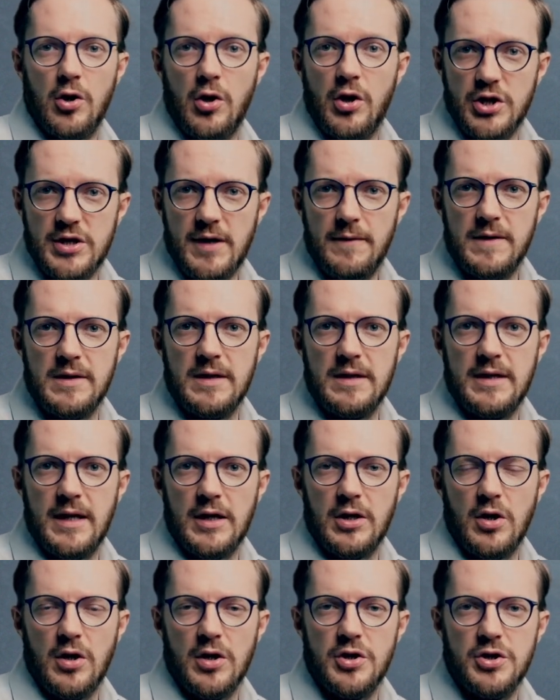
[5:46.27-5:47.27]
longevity
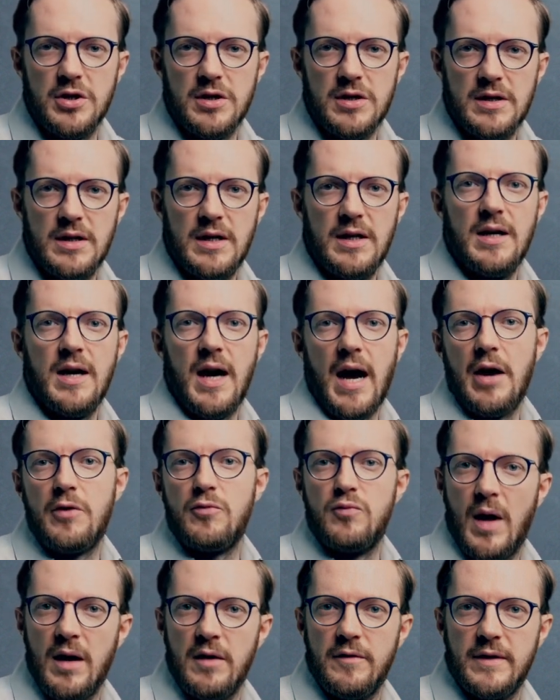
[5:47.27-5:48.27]
technologies are
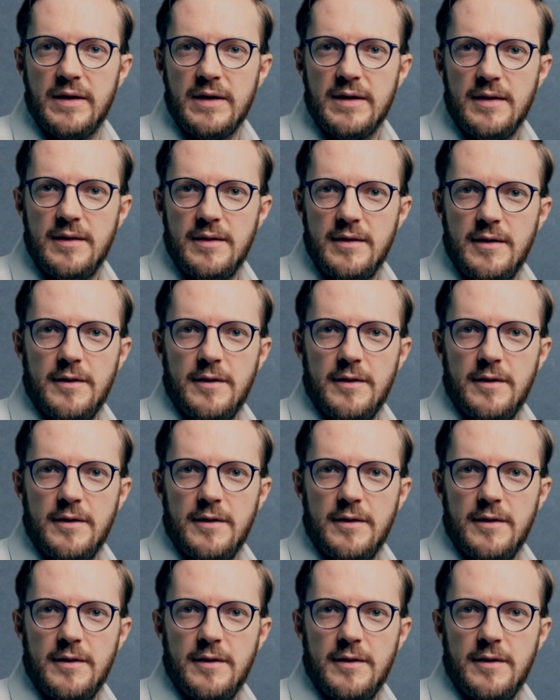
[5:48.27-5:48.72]
relevant.